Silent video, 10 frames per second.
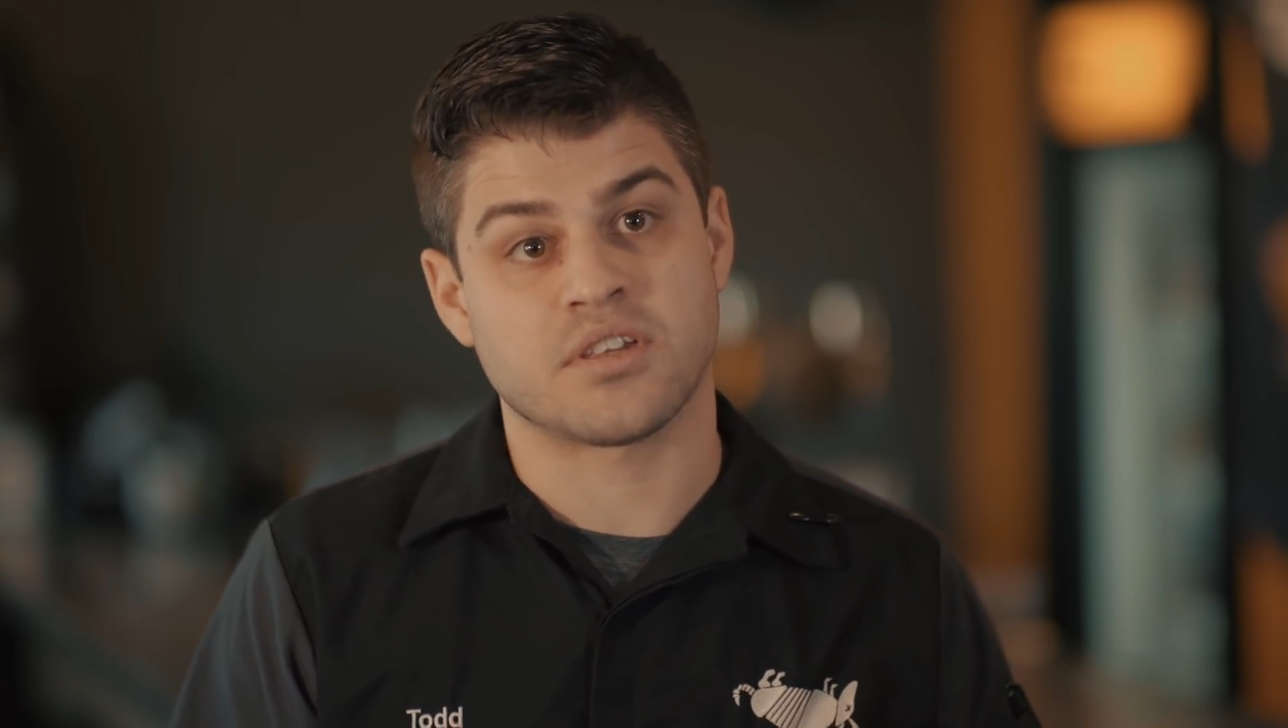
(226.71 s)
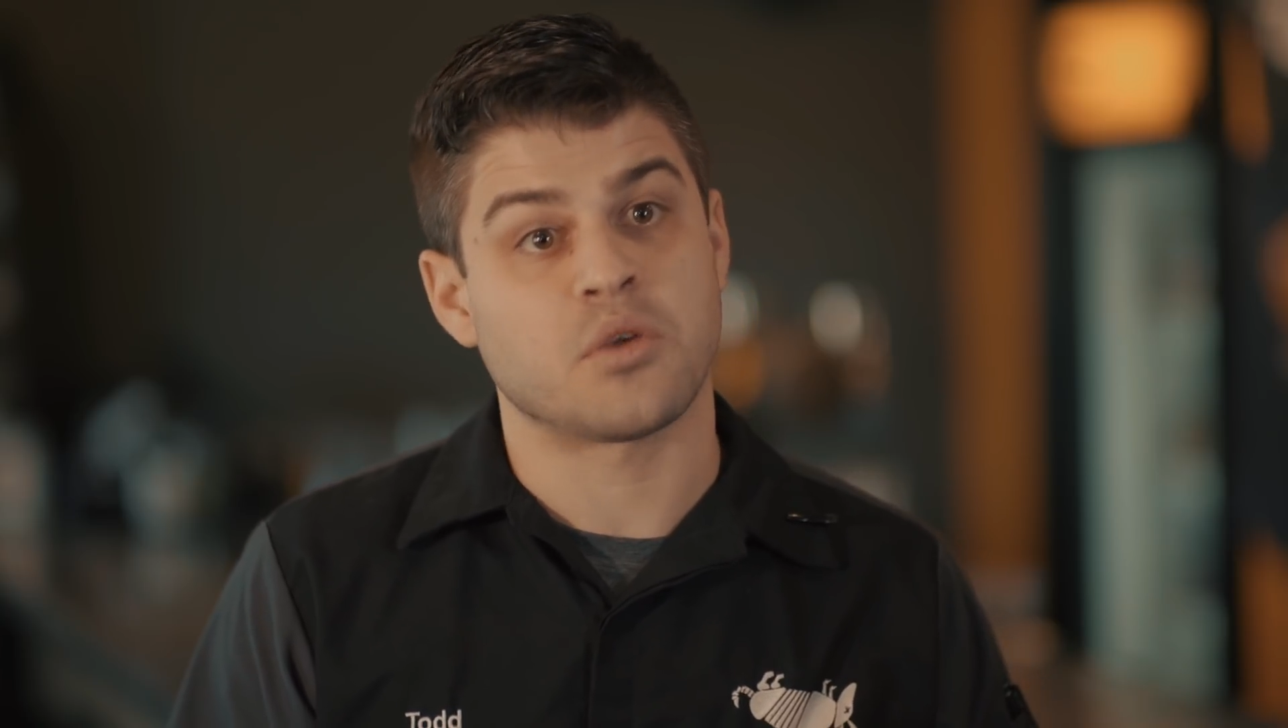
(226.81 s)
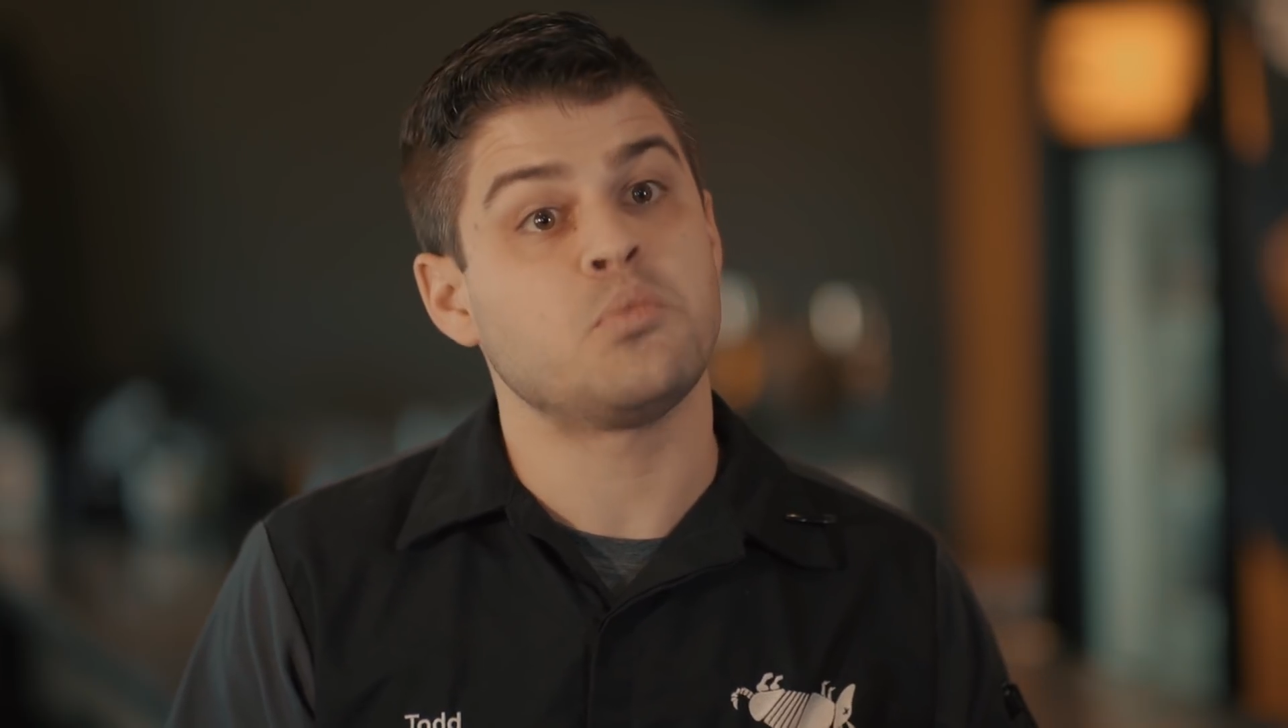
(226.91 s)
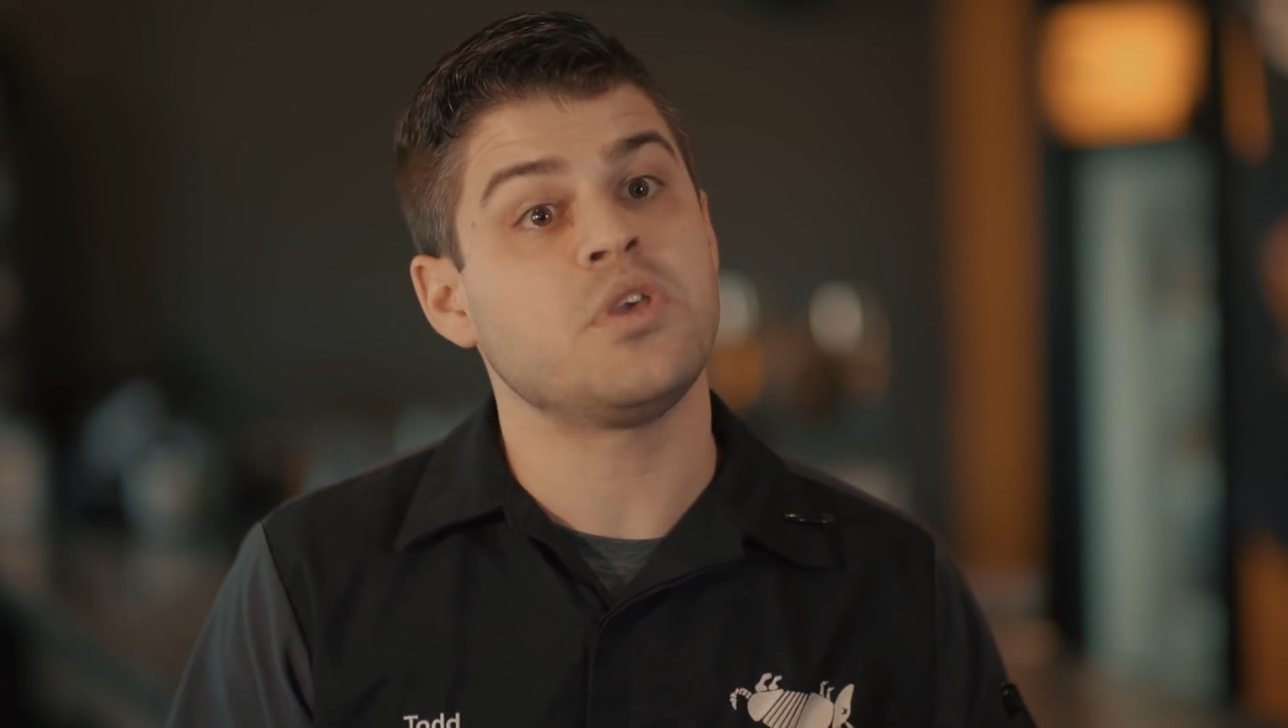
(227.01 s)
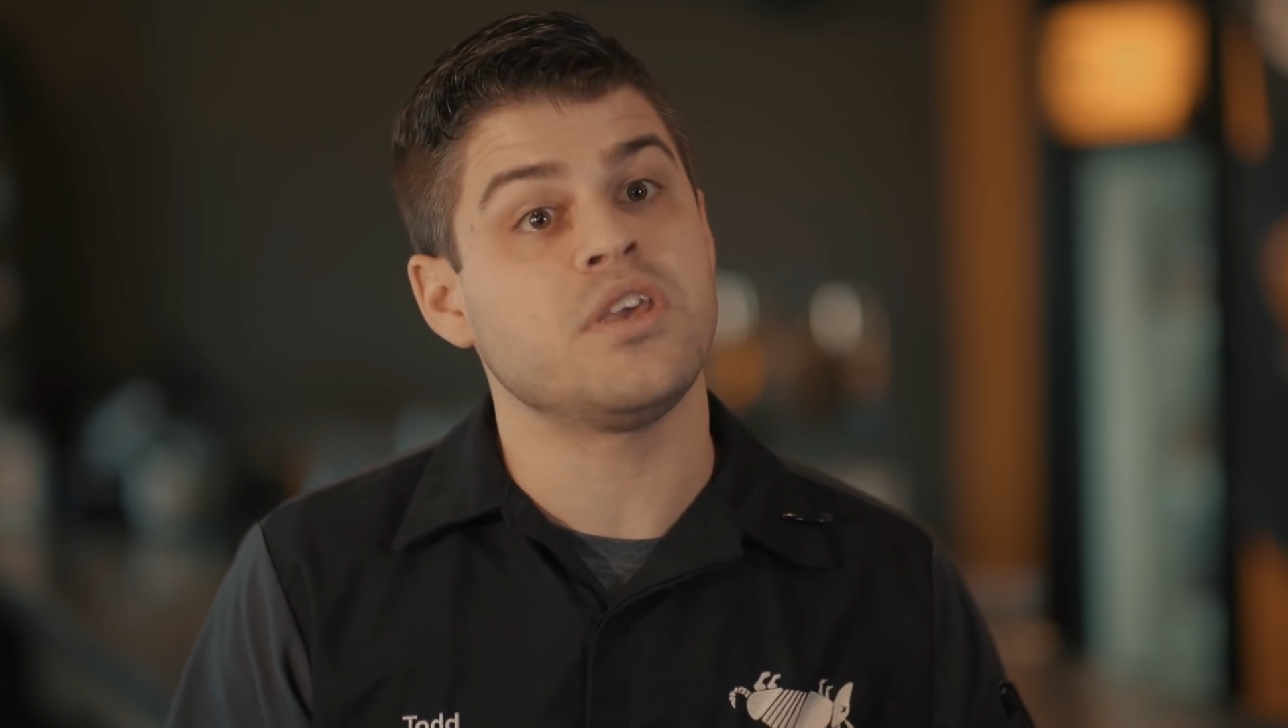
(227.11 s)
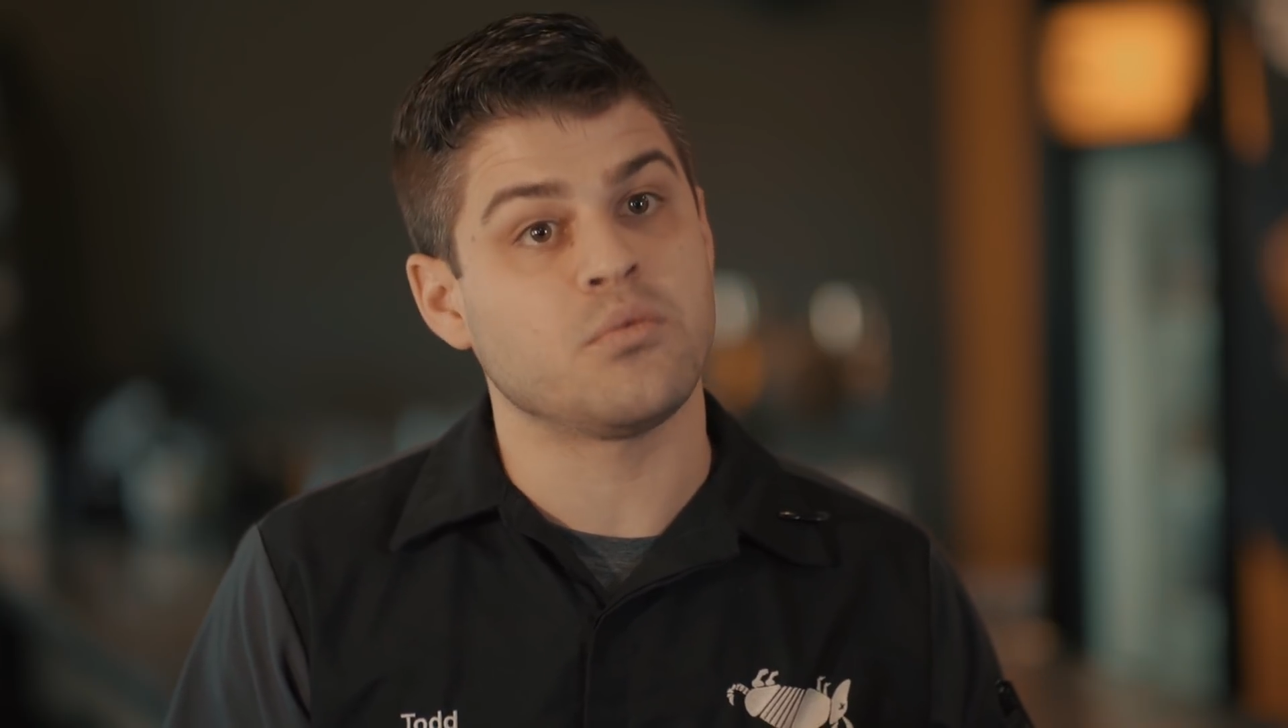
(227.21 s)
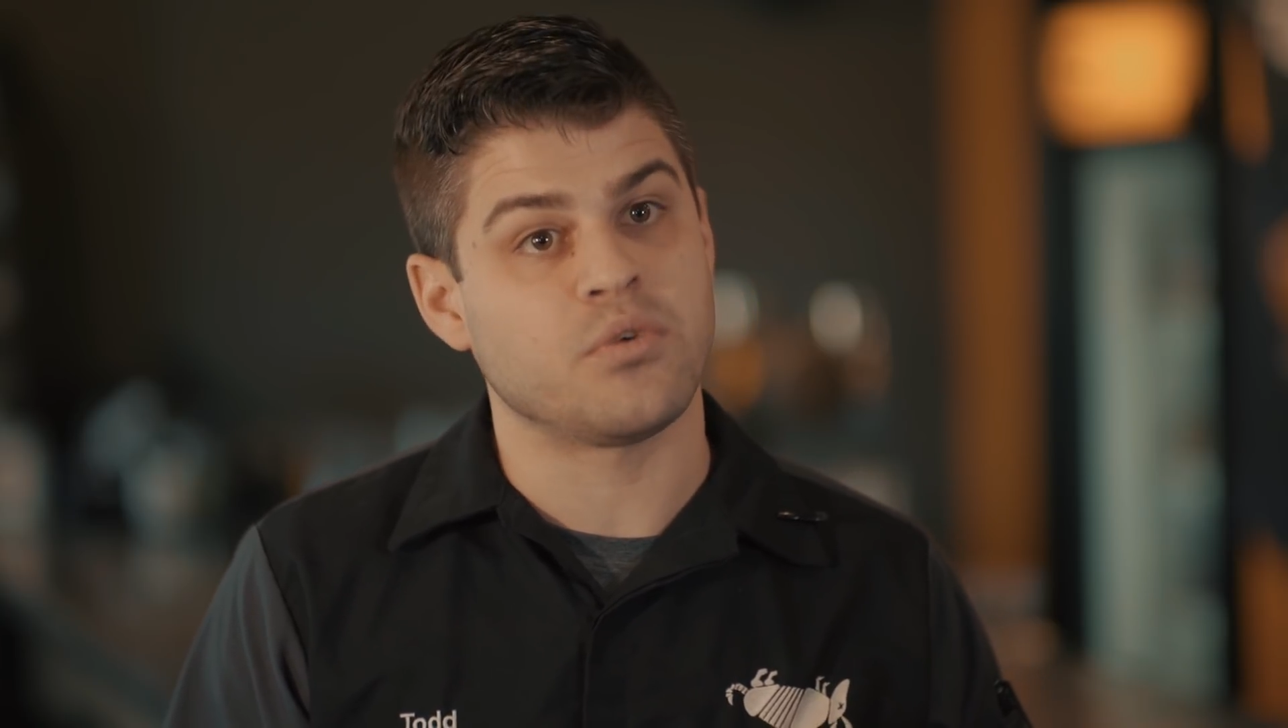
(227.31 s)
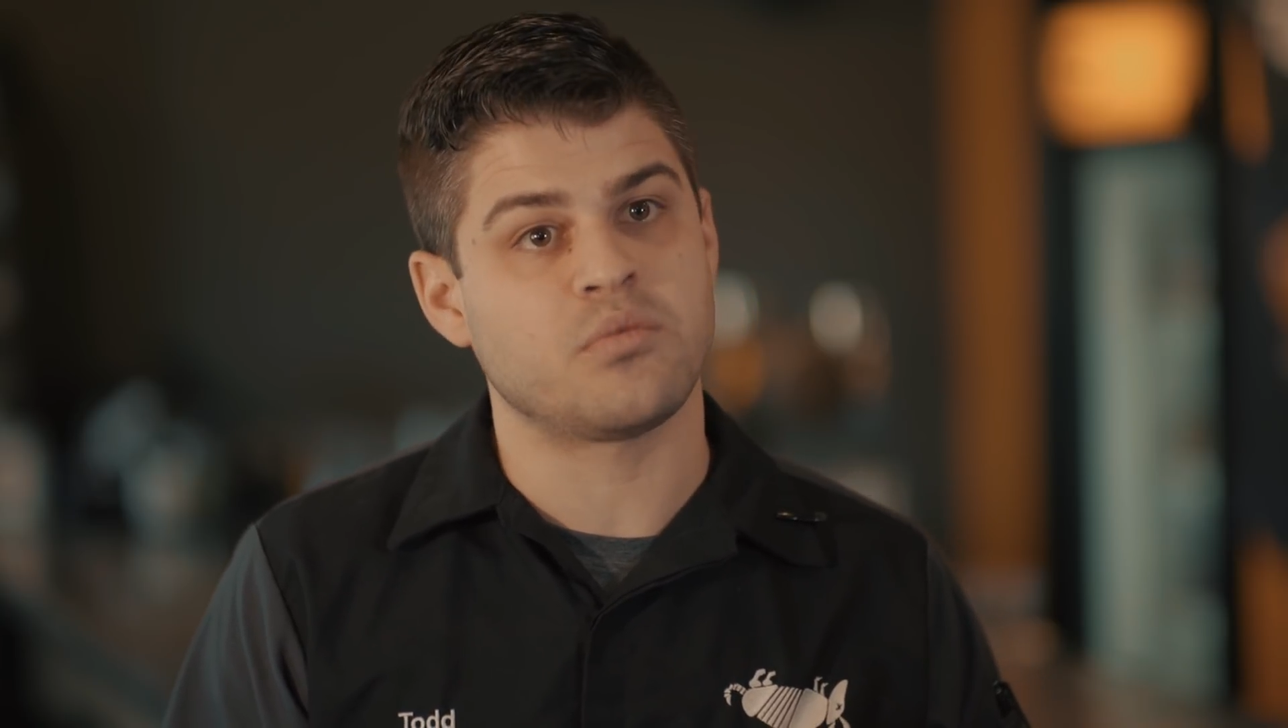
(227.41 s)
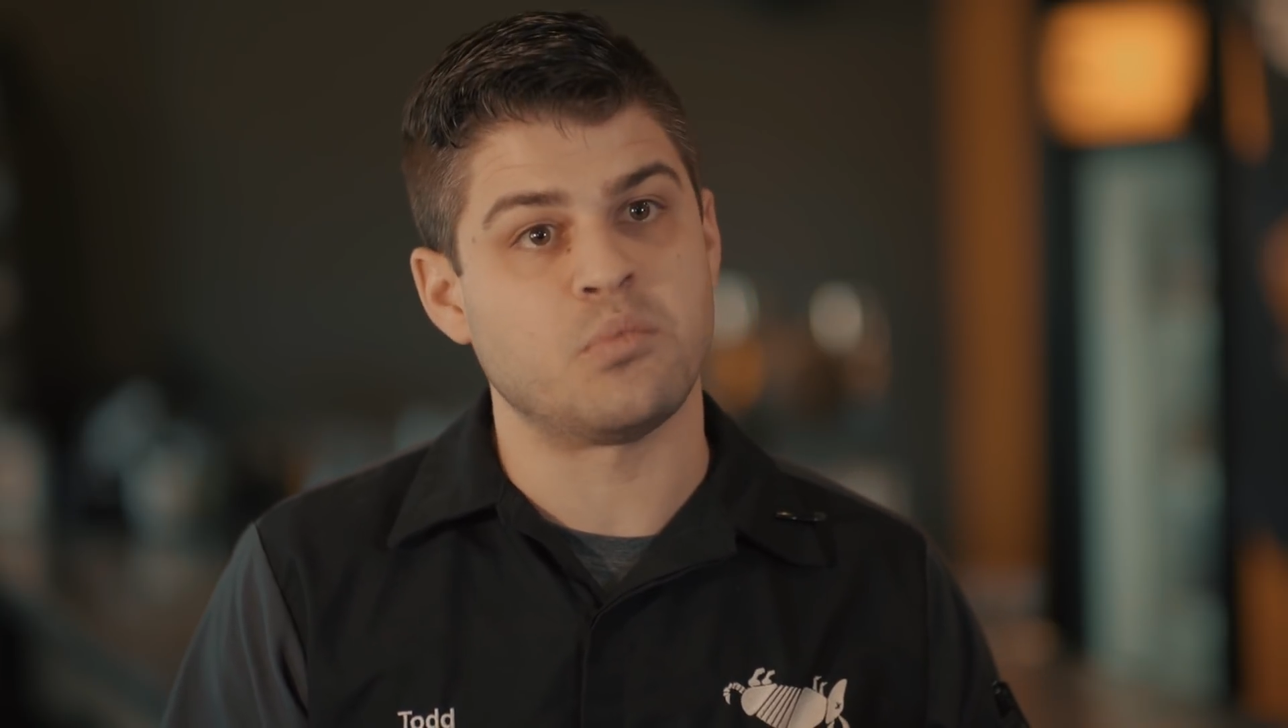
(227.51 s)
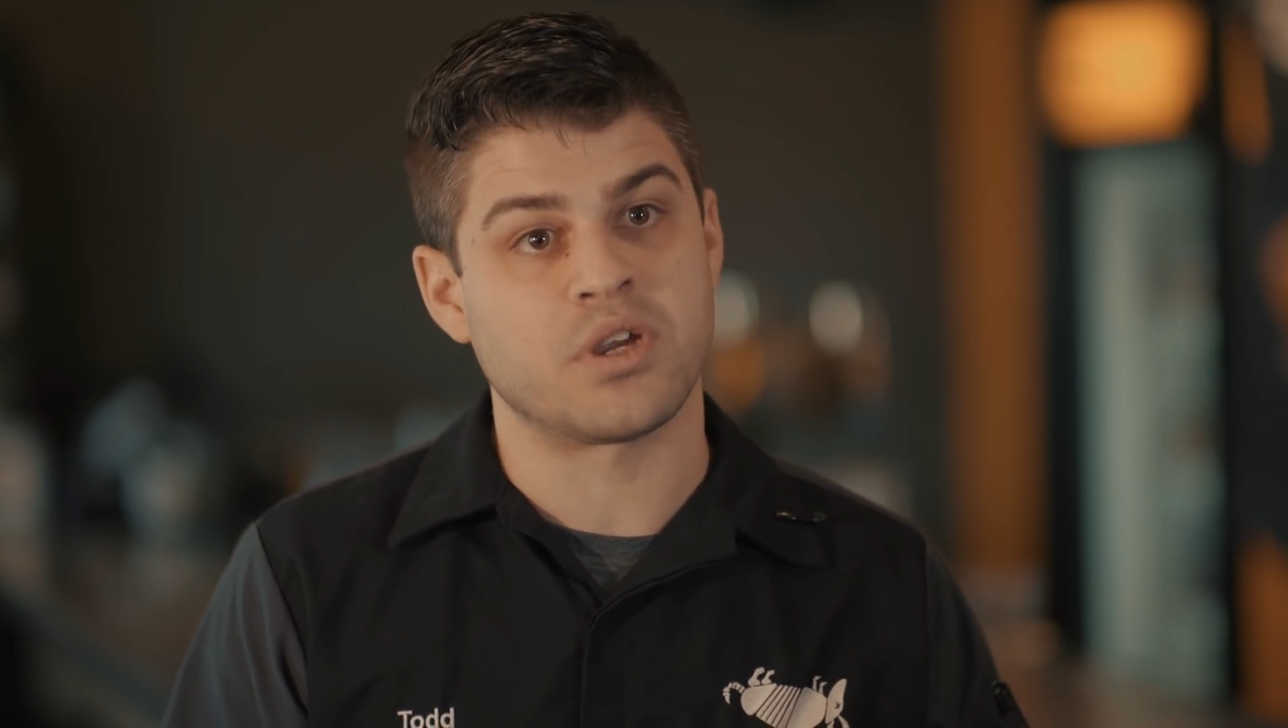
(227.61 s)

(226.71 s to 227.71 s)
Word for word: compete with